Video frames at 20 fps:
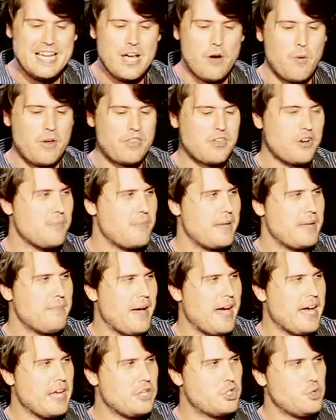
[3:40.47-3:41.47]
whether it be
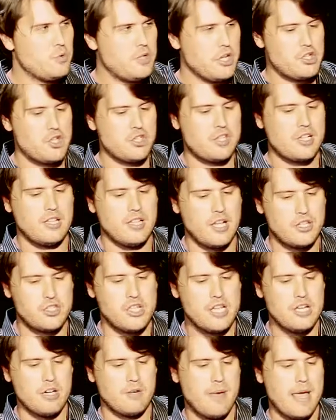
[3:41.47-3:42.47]
by judicious
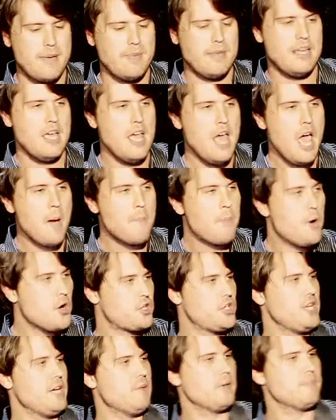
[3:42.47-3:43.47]
clutching or maybe
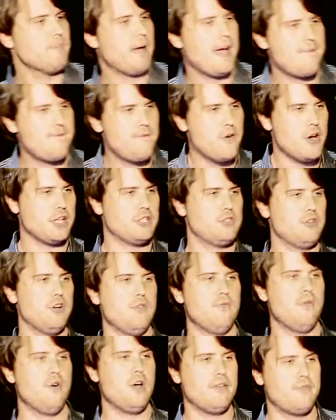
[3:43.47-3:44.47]
pushing with my foot to
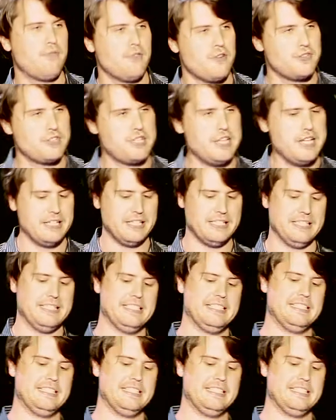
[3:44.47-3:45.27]
avoid first gear.